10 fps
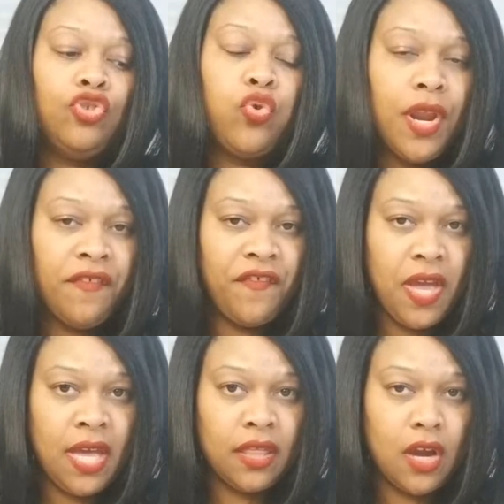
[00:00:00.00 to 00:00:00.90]

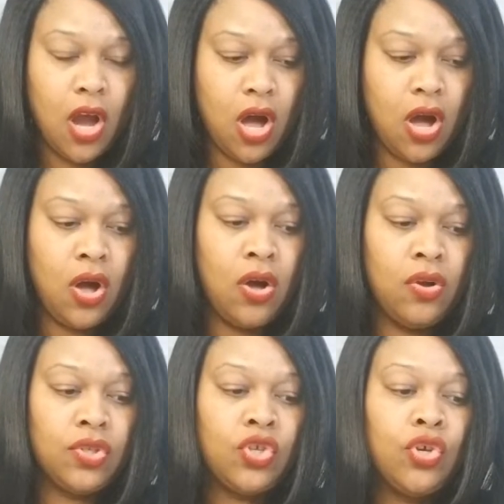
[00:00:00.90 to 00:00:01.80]
25th
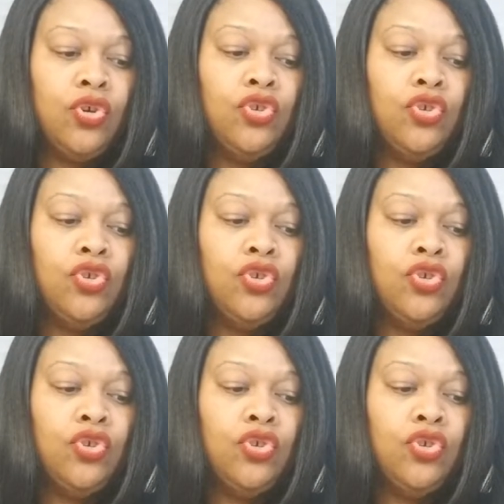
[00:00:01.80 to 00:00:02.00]
calls,